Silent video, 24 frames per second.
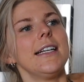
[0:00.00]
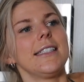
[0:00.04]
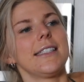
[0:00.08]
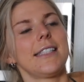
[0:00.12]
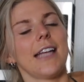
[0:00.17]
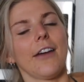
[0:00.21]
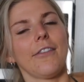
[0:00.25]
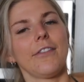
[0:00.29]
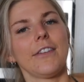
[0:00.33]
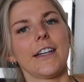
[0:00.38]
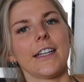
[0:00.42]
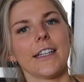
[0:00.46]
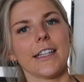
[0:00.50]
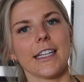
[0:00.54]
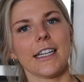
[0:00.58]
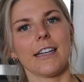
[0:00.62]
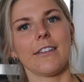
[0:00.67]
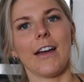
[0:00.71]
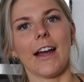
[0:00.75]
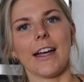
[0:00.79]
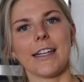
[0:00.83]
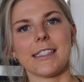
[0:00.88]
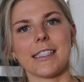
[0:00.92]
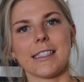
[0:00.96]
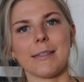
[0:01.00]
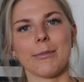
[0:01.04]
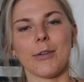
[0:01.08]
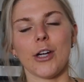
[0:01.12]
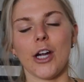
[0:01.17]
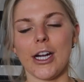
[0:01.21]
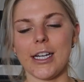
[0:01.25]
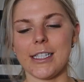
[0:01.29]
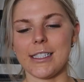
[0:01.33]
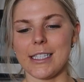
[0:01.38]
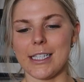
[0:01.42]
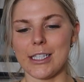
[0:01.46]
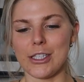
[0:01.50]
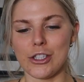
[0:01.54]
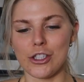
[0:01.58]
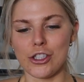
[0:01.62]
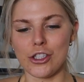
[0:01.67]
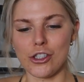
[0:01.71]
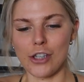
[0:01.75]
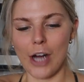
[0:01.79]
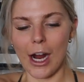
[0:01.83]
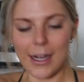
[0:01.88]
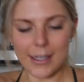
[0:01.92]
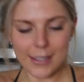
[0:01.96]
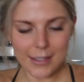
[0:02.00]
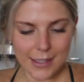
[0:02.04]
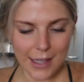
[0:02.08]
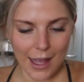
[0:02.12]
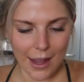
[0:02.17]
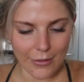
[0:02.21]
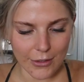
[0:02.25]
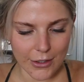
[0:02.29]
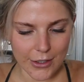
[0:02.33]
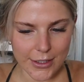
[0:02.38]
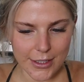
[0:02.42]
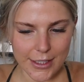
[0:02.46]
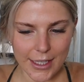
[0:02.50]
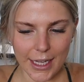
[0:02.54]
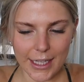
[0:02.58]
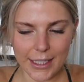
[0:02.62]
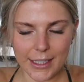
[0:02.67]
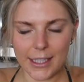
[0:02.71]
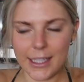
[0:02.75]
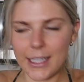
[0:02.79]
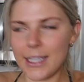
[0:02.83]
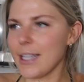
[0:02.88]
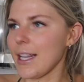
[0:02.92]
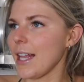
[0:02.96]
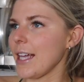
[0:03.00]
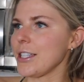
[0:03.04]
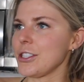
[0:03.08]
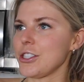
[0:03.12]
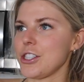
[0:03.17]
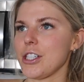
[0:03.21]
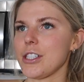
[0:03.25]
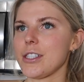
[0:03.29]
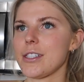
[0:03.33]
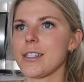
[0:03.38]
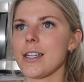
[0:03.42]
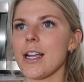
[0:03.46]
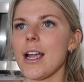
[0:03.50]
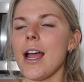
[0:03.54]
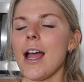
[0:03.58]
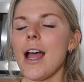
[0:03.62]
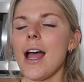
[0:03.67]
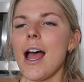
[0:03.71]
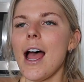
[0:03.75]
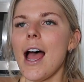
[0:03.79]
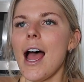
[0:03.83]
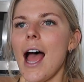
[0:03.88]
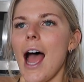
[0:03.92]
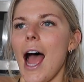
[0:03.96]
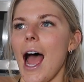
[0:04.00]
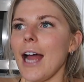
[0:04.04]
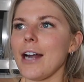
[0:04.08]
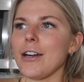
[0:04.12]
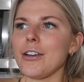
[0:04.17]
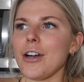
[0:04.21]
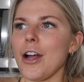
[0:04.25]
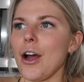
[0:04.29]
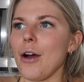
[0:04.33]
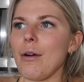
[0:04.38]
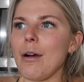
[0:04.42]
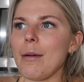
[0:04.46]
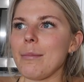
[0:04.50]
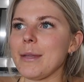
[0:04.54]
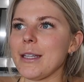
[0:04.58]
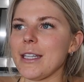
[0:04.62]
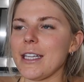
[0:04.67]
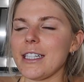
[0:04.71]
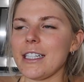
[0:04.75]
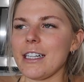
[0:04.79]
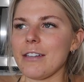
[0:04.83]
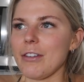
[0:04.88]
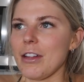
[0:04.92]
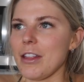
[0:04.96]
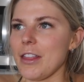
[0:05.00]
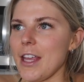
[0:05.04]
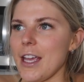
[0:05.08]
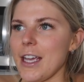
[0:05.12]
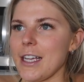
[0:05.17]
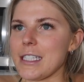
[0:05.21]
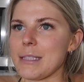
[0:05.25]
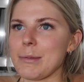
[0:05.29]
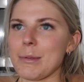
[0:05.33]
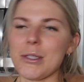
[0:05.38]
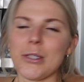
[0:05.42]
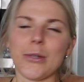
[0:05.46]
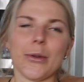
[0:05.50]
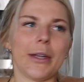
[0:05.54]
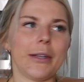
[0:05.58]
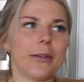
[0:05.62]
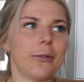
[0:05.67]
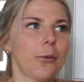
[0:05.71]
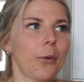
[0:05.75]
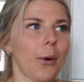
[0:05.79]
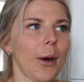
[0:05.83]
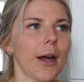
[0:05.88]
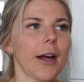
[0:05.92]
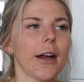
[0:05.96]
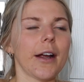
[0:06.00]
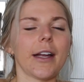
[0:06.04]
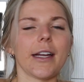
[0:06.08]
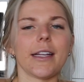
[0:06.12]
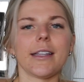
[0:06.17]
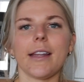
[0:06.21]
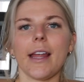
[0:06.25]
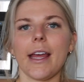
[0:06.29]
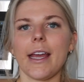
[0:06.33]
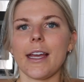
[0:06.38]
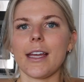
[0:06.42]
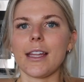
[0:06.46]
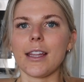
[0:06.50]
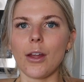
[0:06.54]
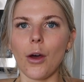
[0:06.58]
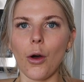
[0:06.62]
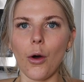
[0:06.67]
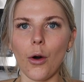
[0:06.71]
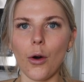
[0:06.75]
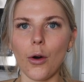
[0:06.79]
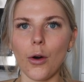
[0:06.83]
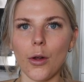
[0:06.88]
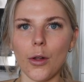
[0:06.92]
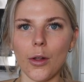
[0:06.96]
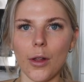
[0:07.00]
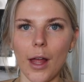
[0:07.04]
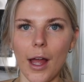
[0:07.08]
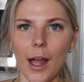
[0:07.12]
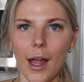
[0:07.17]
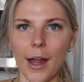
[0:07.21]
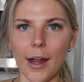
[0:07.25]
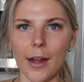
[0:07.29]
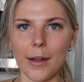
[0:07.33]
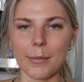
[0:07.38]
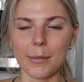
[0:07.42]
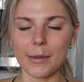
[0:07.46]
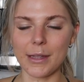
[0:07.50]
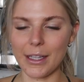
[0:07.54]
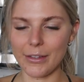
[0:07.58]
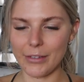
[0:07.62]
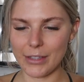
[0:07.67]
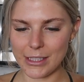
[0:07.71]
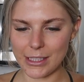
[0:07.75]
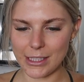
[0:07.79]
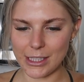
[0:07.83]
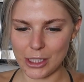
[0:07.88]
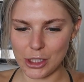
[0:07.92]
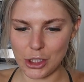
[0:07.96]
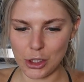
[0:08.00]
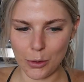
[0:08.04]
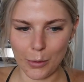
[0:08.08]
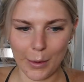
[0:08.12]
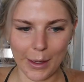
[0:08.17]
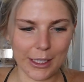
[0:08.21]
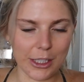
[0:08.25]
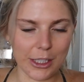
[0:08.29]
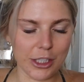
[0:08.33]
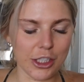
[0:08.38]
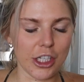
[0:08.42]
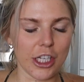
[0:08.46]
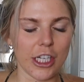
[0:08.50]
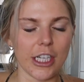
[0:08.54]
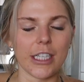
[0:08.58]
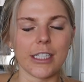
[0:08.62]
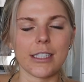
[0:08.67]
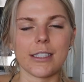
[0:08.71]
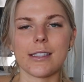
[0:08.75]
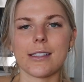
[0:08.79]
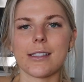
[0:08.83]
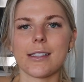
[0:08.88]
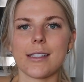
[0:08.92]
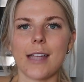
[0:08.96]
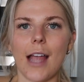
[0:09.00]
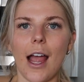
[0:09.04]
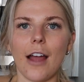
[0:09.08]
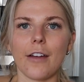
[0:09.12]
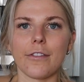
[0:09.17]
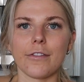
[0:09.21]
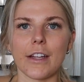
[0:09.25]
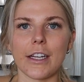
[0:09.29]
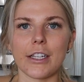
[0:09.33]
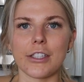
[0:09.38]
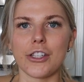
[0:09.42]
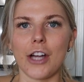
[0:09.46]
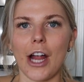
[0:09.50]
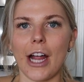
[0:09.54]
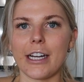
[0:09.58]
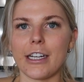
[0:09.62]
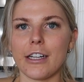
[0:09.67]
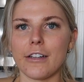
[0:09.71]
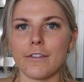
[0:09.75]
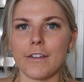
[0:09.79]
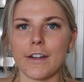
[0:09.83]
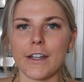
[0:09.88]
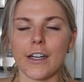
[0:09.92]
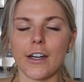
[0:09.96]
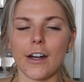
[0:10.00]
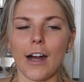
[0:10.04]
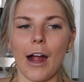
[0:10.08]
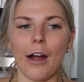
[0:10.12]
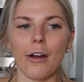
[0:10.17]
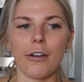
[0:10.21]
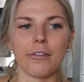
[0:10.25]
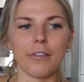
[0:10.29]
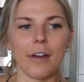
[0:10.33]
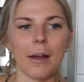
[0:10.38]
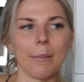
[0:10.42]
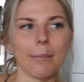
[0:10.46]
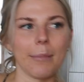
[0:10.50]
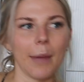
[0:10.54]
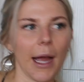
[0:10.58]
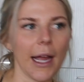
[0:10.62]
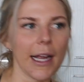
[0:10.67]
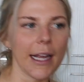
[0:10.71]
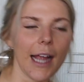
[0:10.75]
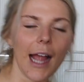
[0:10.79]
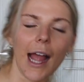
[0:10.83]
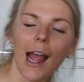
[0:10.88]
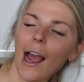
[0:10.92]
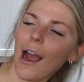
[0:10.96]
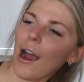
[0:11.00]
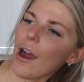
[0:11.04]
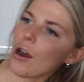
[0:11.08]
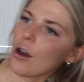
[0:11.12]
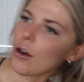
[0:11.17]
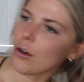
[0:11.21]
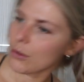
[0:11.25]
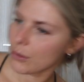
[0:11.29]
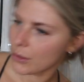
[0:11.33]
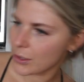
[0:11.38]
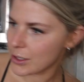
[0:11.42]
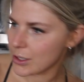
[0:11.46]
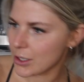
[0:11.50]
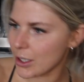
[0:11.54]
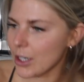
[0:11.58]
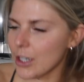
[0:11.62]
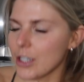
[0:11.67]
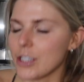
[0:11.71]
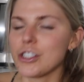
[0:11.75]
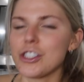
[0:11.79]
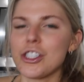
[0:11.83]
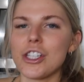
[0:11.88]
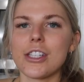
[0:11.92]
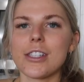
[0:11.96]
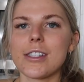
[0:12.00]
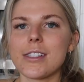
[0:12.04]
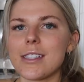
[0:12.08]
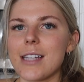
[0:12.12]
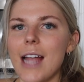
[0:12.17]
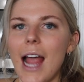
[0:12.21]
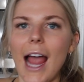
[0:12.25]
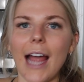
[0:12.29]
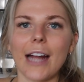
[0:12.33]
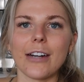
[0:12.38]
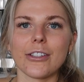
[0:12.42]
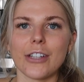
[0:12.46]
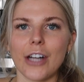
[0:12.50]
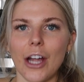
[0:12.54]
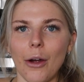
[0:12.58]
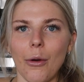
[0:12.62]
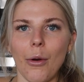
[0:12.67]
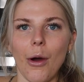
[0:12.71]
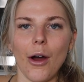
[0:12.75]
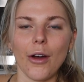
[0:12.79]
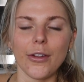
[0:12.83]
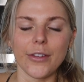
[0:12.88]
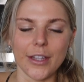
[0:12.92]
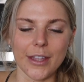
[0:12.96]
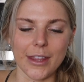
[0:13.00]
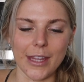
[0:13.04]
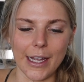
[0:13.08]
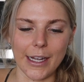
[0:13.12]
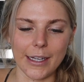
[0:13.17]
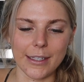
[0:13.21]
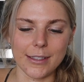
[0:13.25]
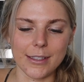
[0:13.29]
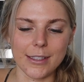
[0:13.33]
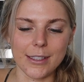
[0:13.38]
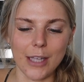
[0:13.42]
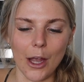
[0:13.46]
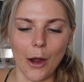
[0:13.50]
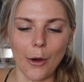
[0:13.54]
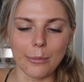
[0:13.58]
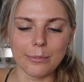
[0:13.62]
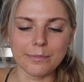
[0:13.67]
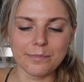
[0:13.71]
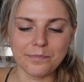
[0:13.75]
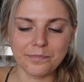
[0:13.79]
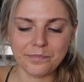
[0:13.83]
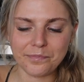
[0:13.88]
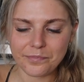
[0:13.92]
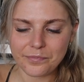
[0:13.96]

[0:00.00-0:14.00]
definitely have had some crazy stress levels lately, like just, I don't know, a million different things between work and like the whole living situation stuff, like trying to figure out if I'm buying a house or just, I don't know, all the things. So